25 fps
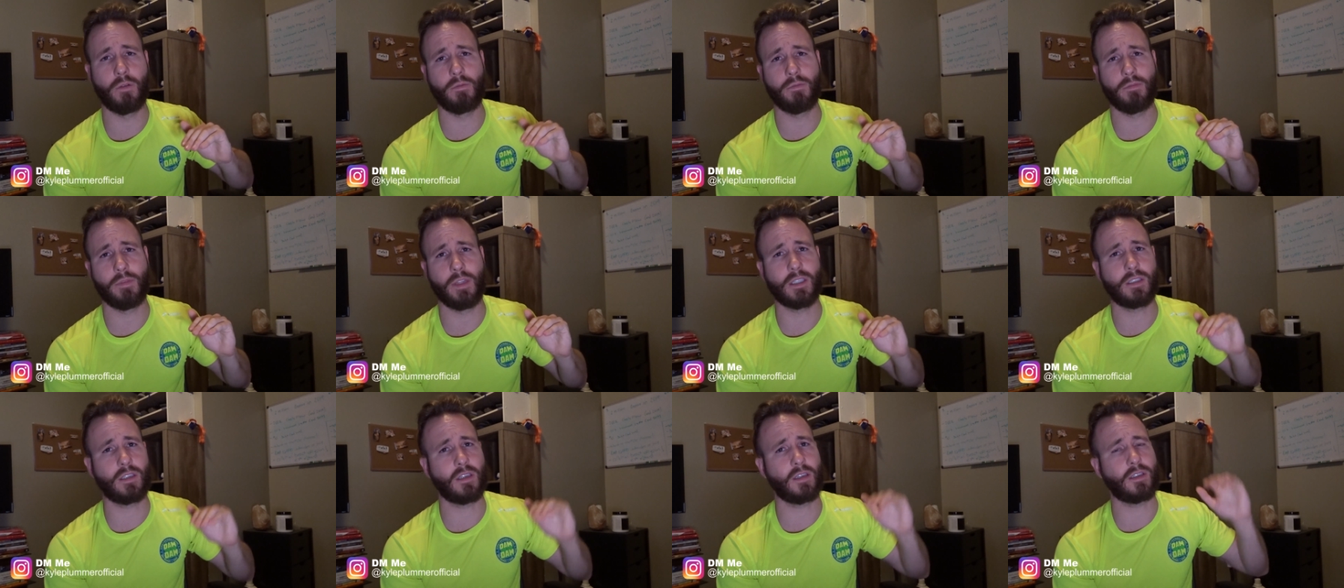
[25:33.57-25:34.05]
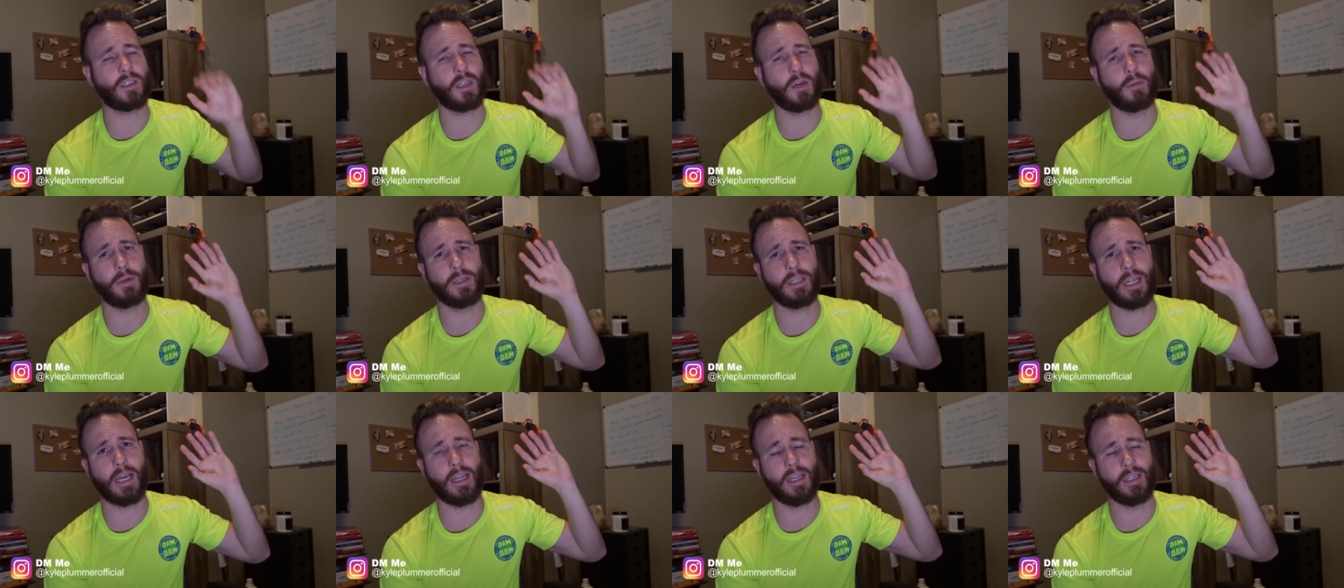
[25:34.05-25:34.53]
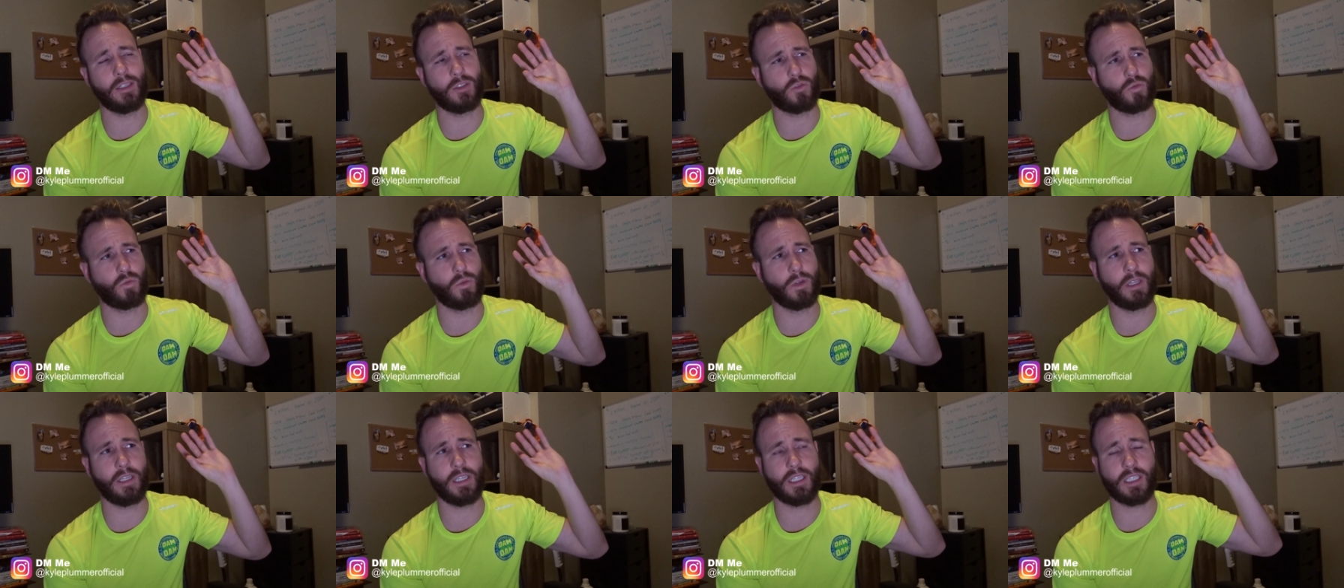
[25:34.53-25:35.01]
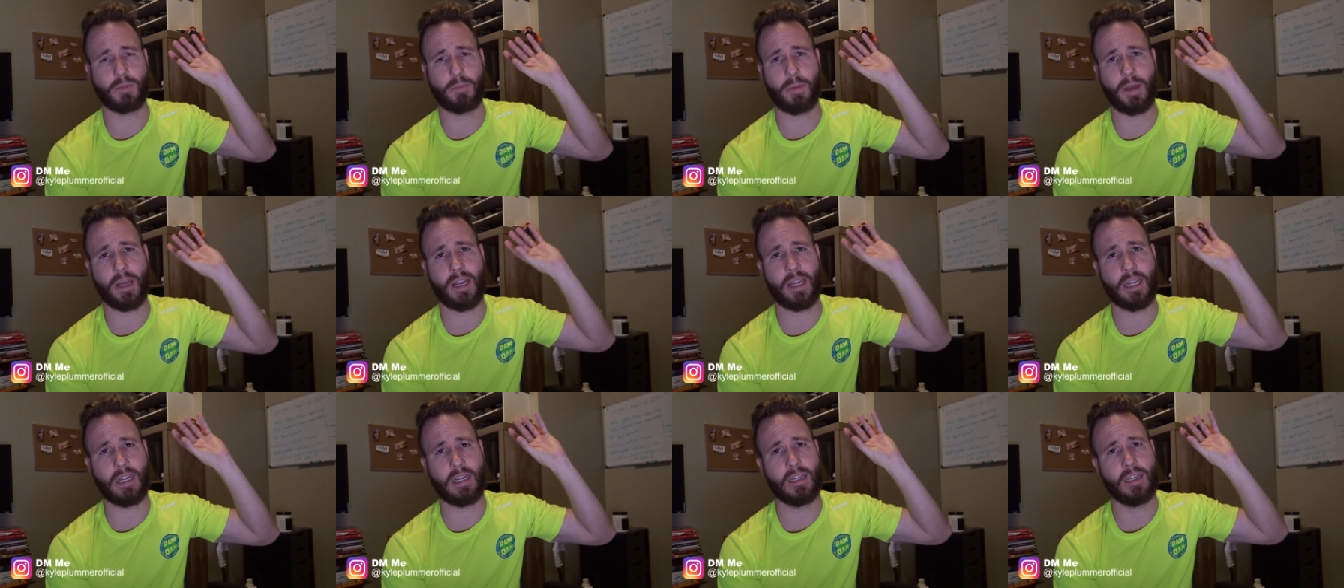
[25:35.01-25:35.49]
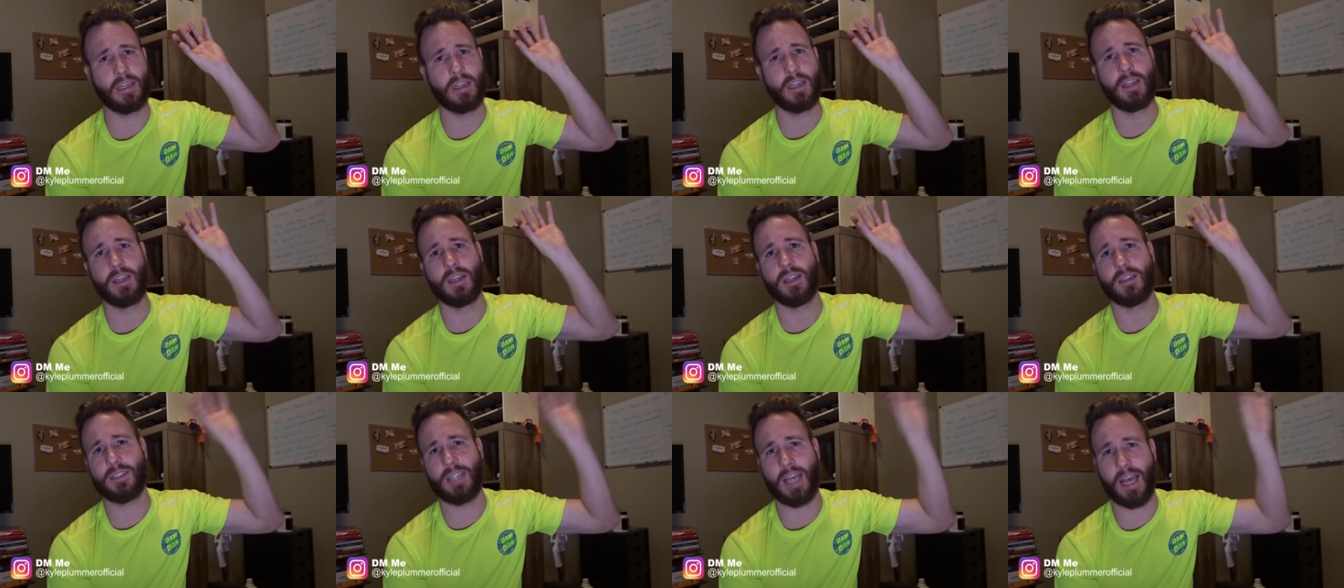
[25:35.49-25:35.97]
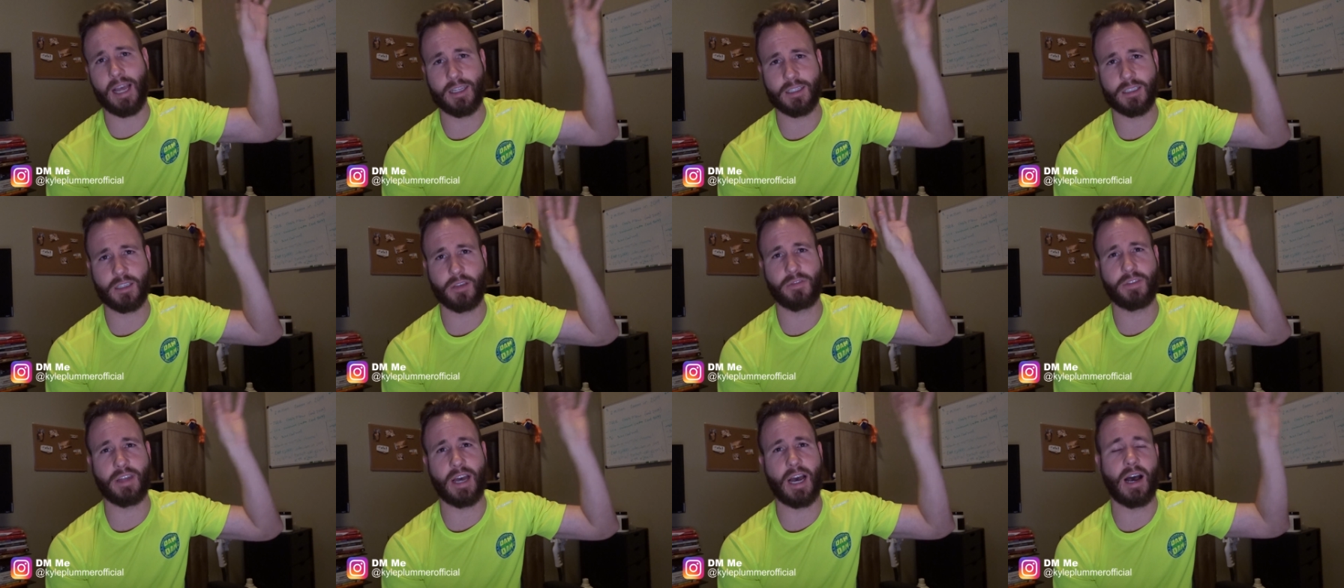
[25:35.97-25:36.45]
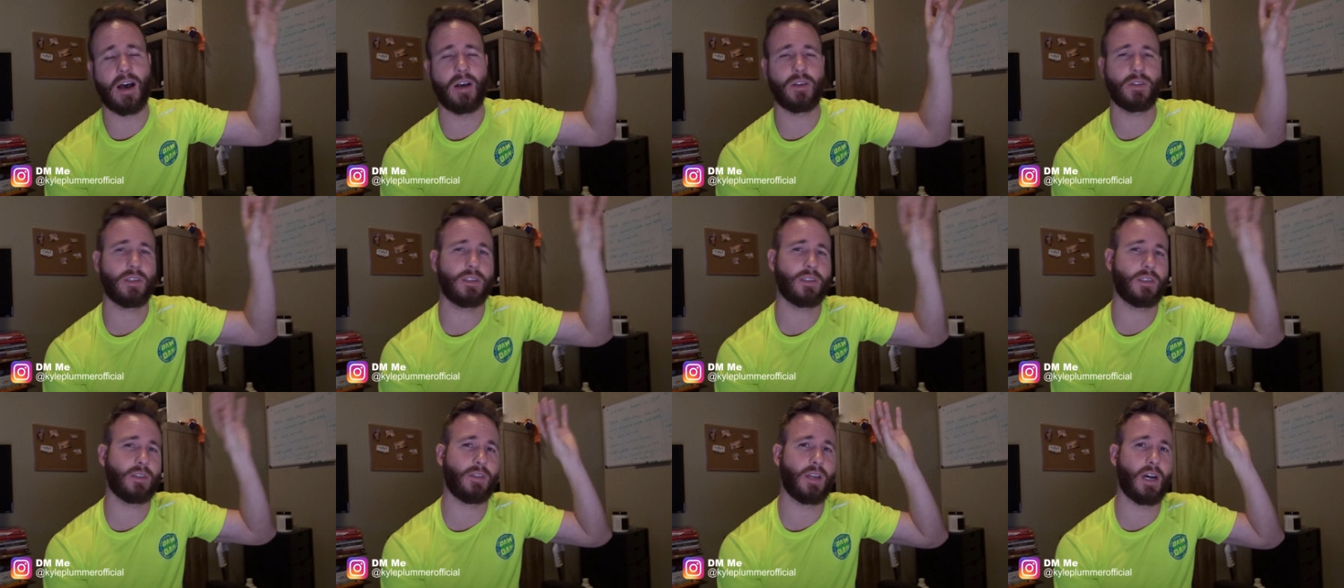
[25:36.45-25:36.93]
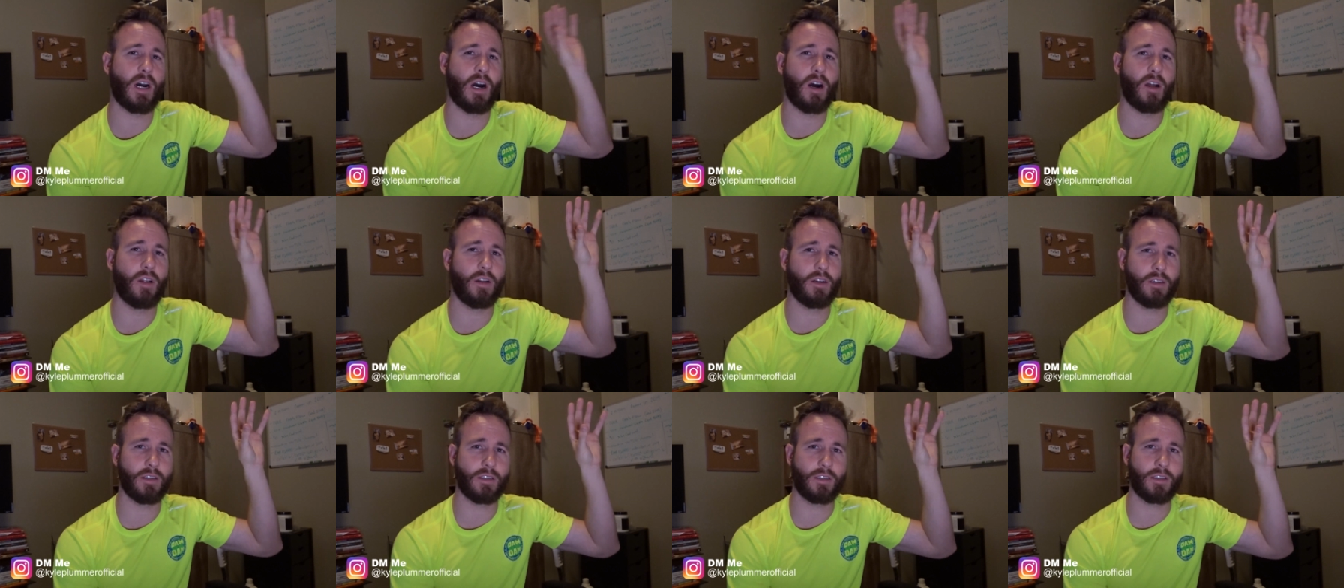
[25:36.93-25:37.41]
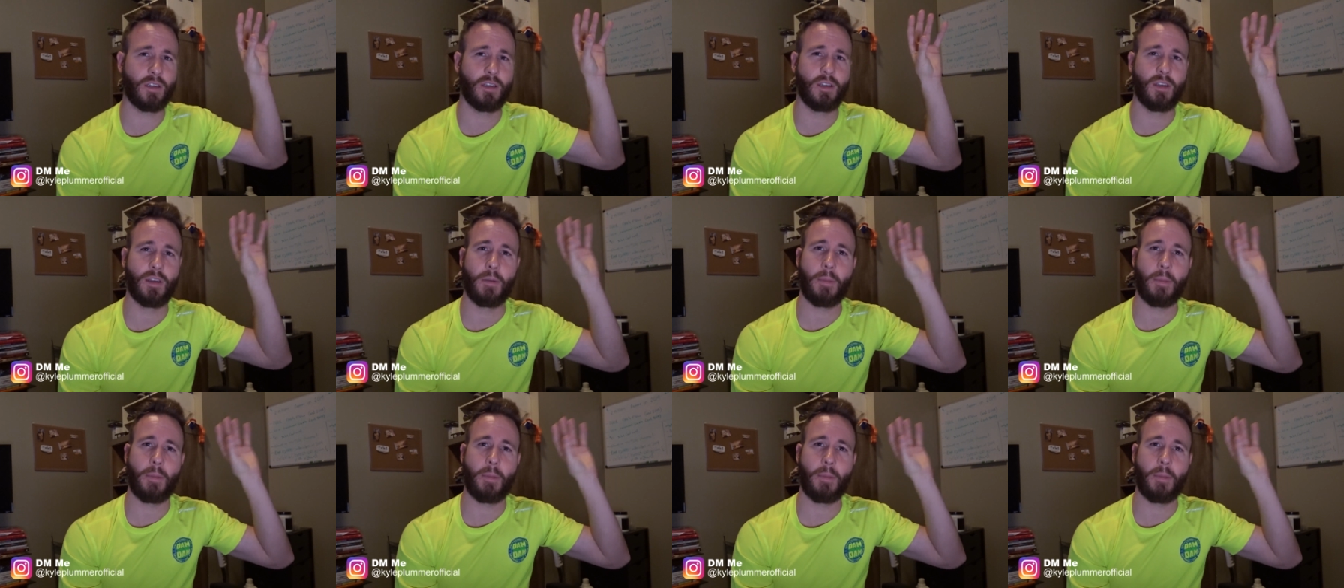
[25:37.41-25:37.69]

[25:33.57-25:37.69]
This is someone that is really spending tens of thousands of dollars